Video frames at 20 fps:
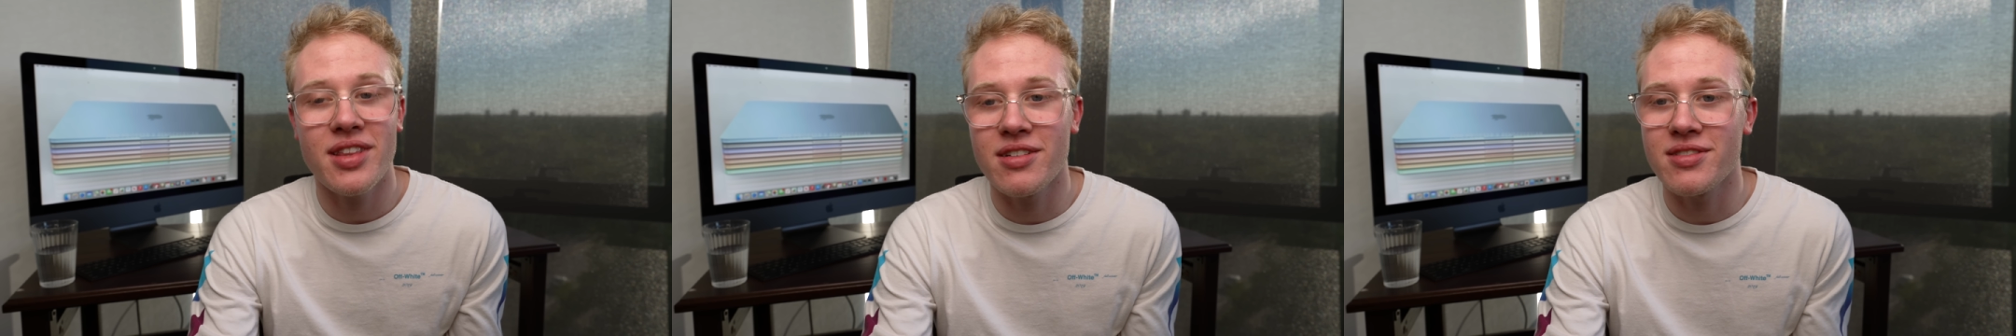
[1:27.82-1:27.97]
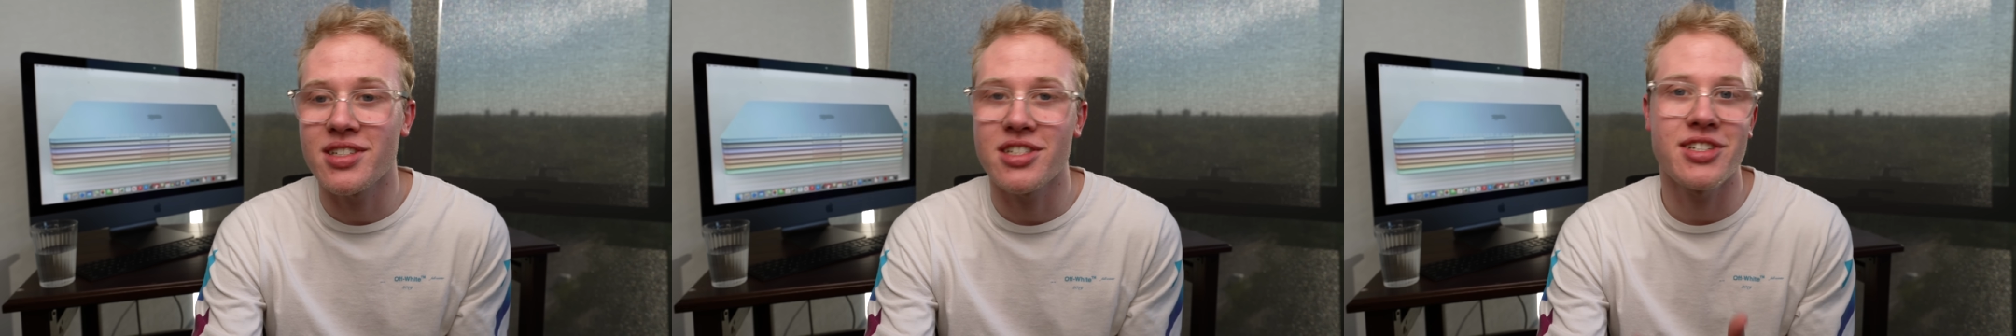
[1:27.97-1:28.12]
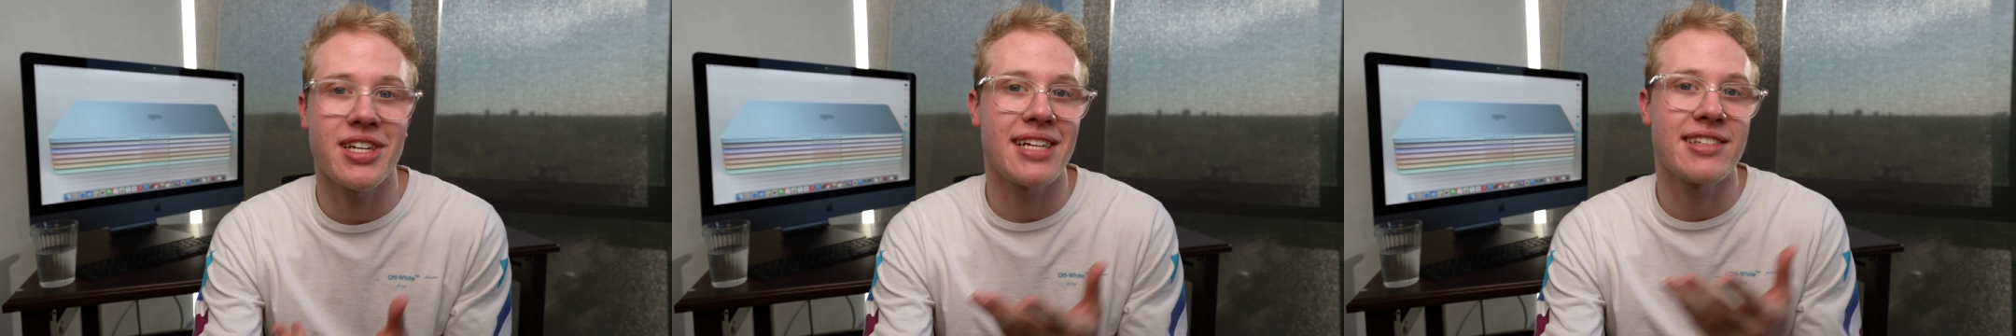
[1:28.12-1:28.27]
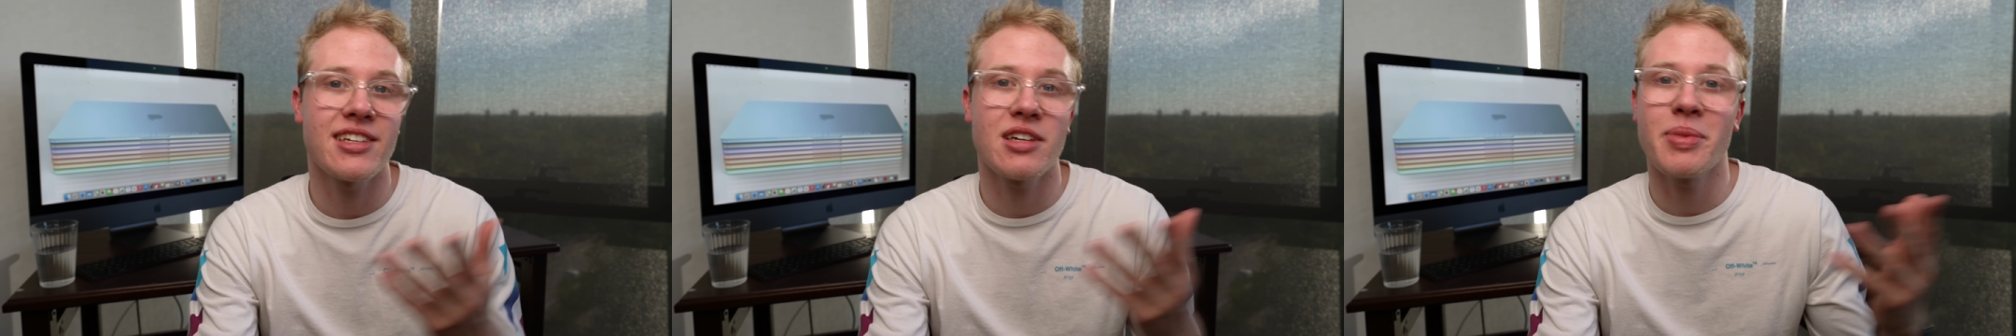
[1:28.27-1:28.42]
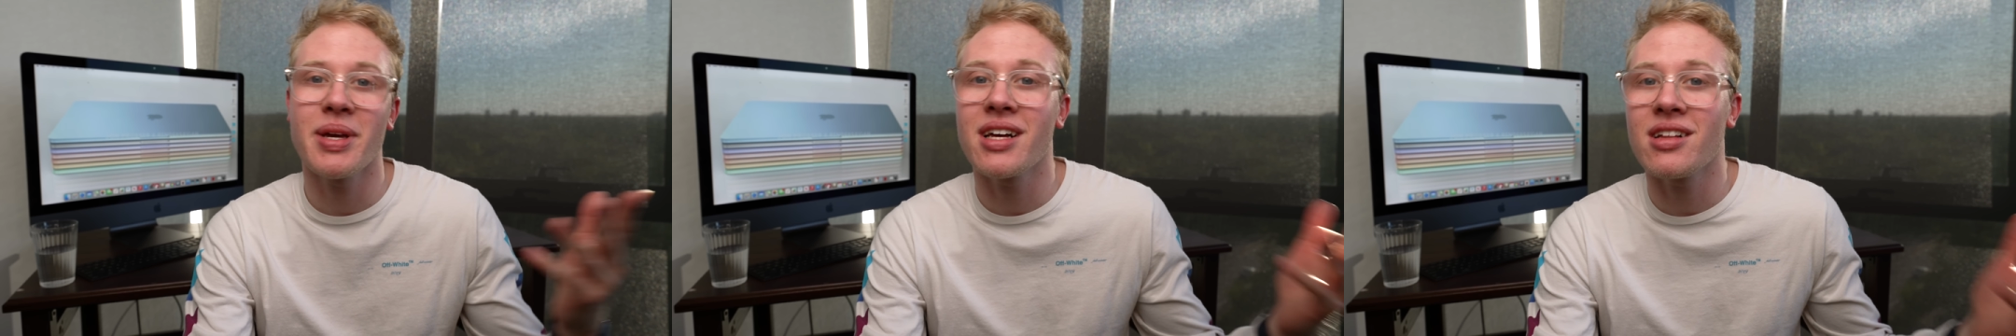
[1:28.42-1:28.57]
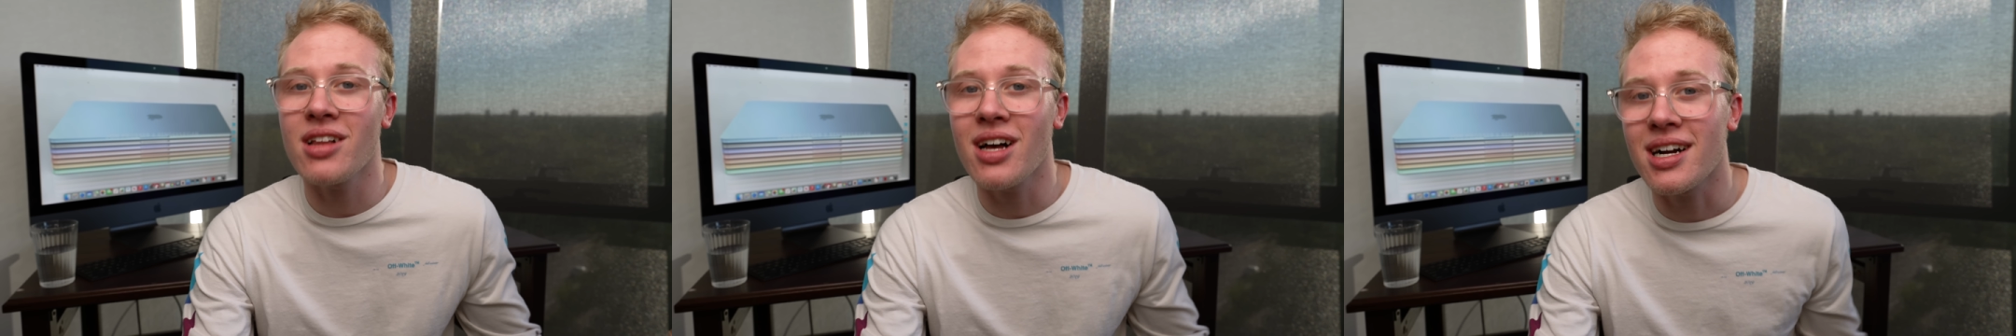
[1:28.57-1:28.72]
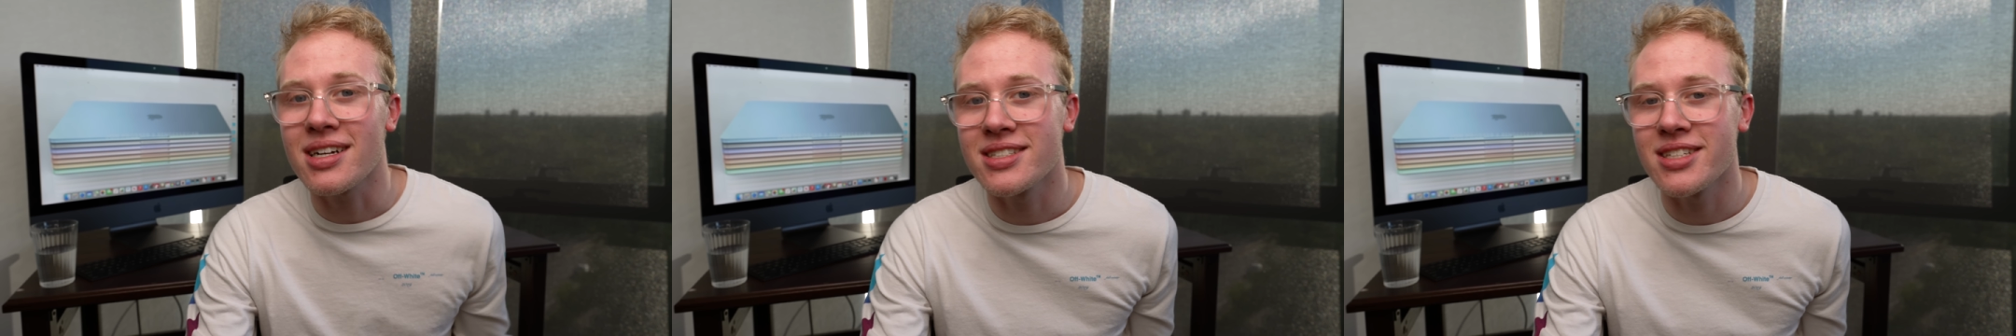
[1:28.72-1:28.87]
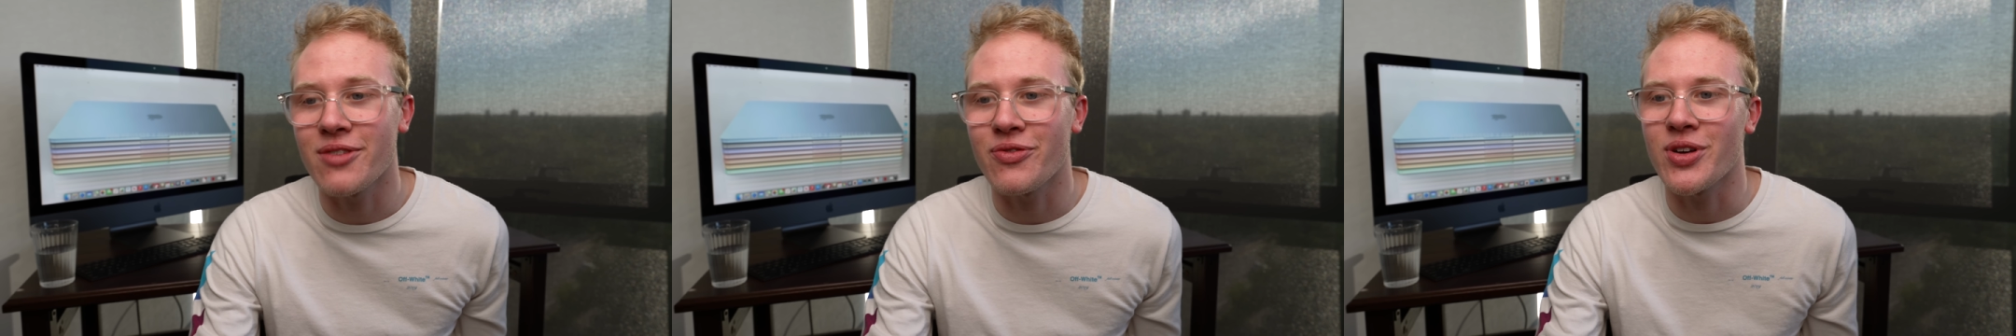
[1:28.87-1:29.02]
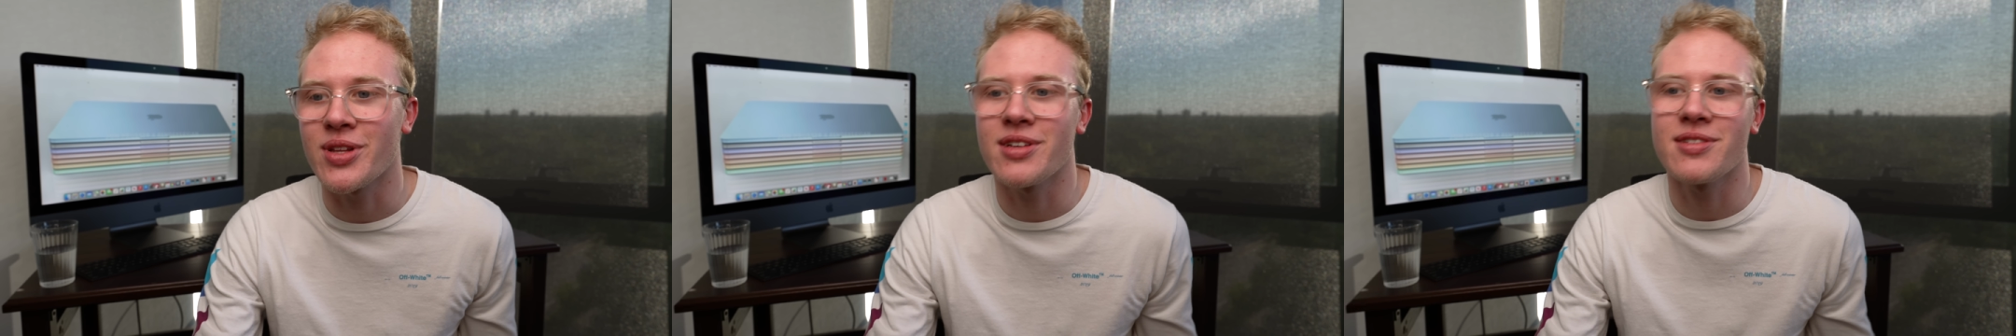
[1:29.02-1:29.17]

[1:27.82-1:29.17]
there's a chance it could be clock different.